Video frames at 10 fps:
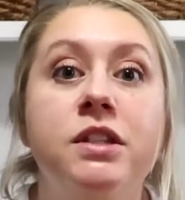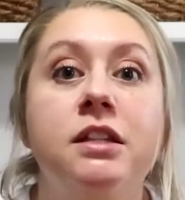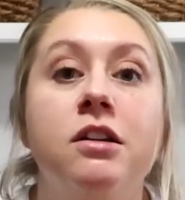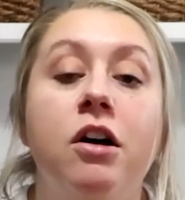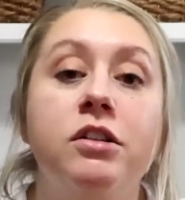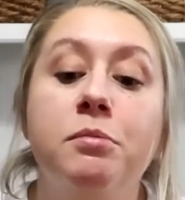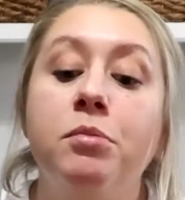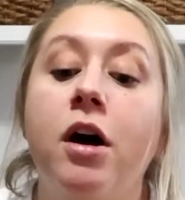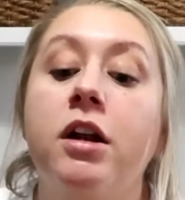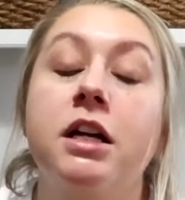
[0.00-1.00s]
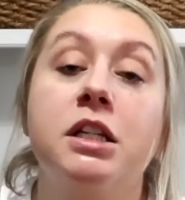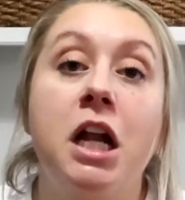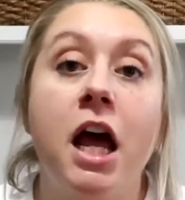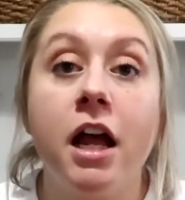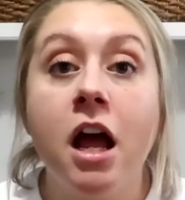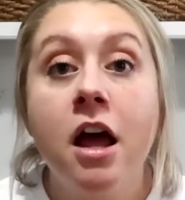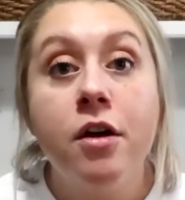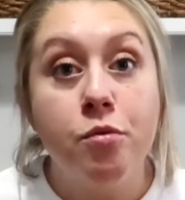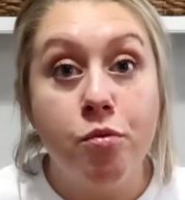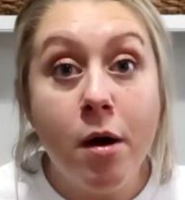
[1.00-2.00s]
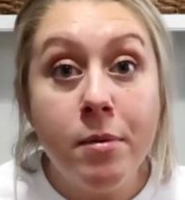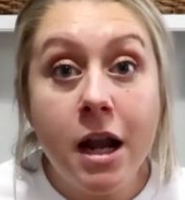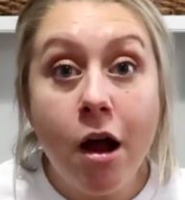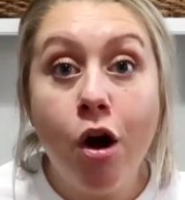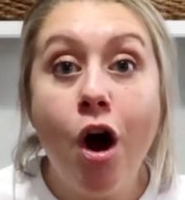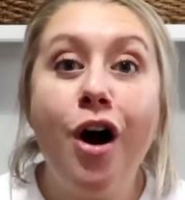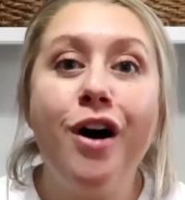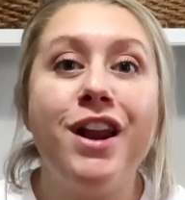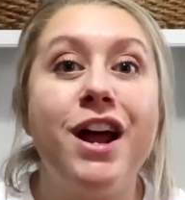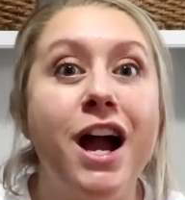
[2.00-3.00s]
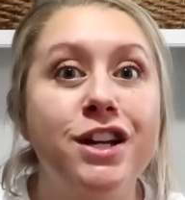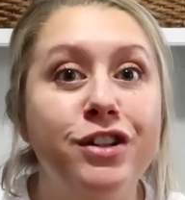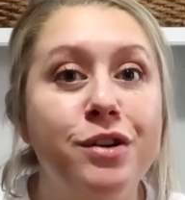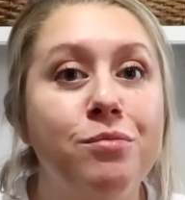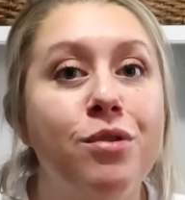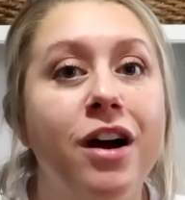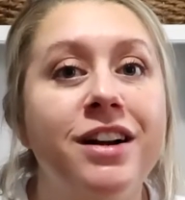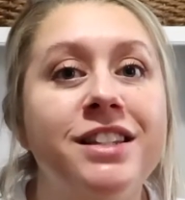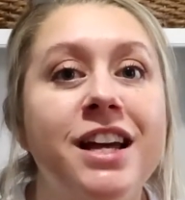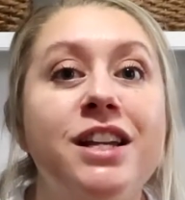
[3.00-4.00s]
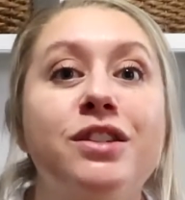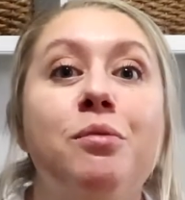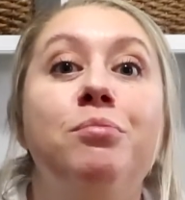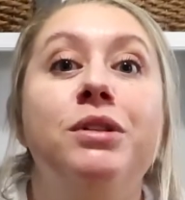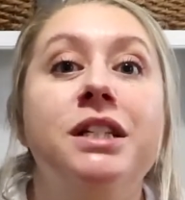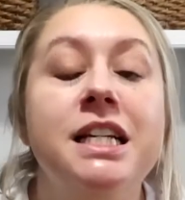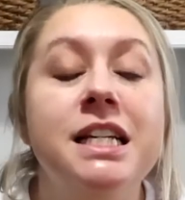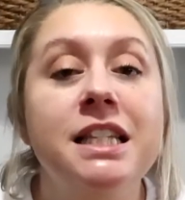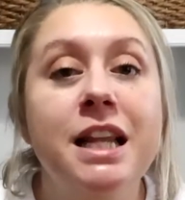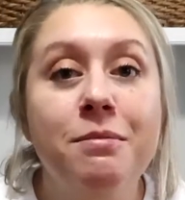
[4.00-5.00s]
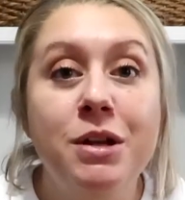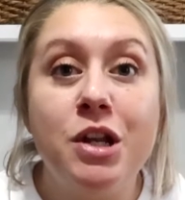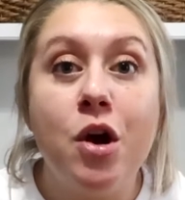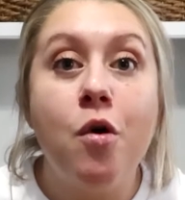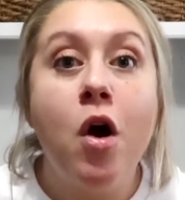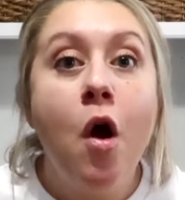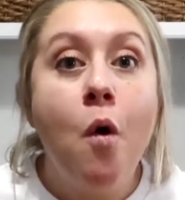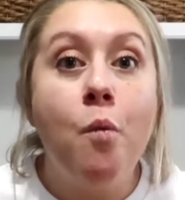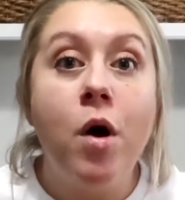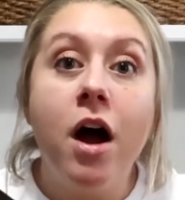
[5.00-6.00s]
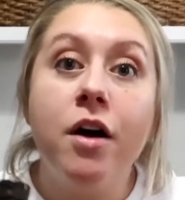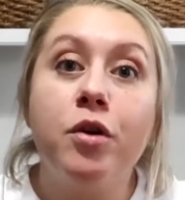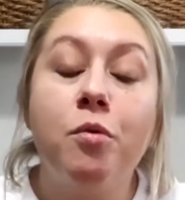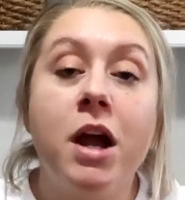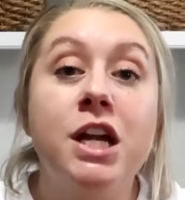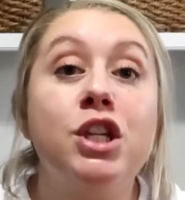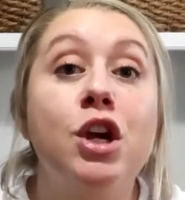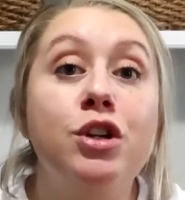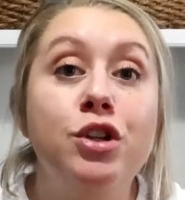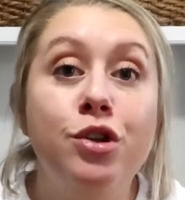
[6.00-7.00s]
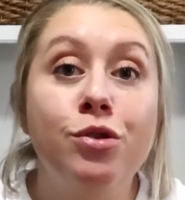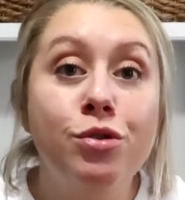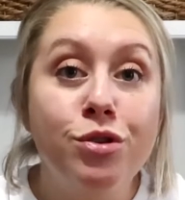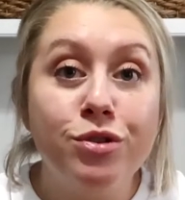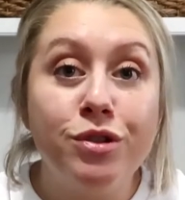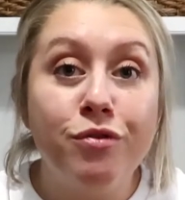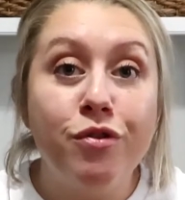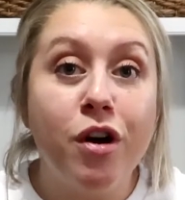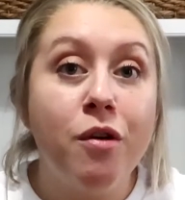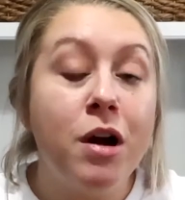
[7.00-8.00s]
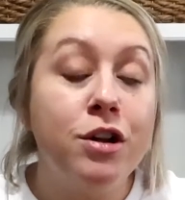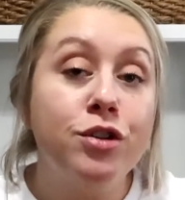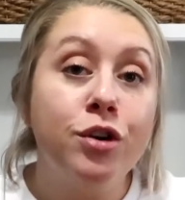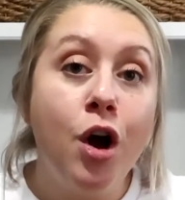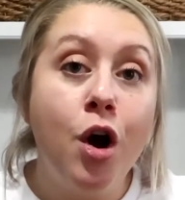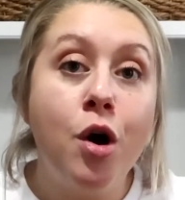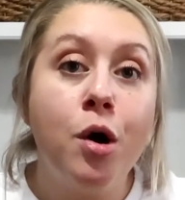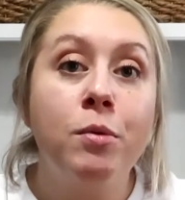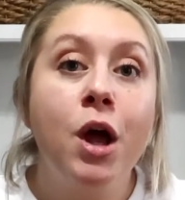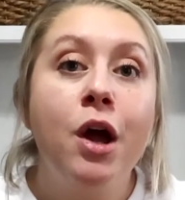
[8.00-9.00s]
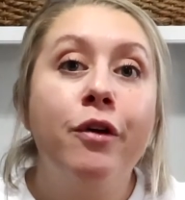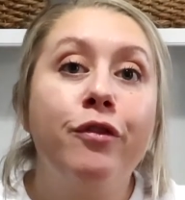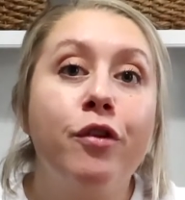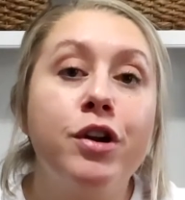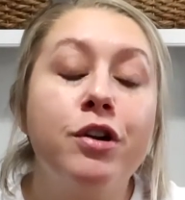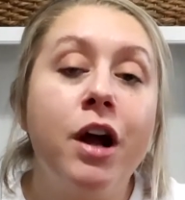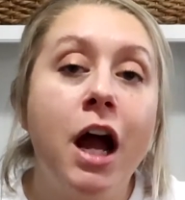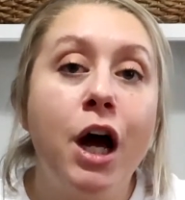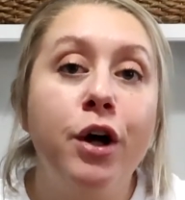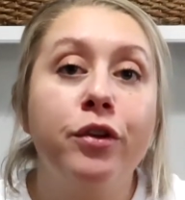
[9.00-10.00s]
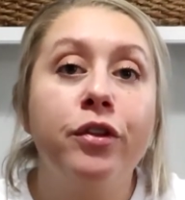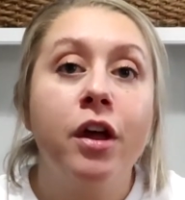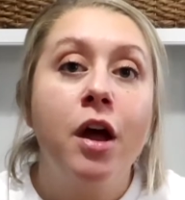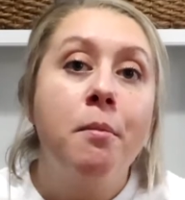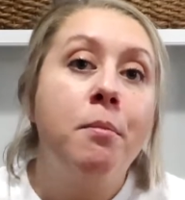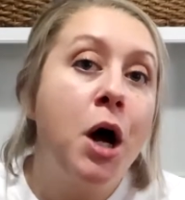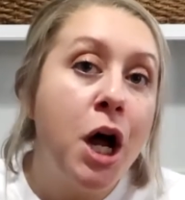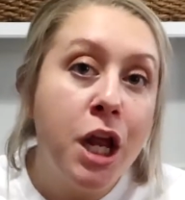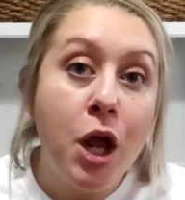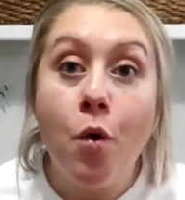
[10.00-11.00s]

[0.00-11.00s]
these awesome products like rubbing alcohol and hydrogen peroxide. So please let me know what other ways you use them for around your home, for your health, body,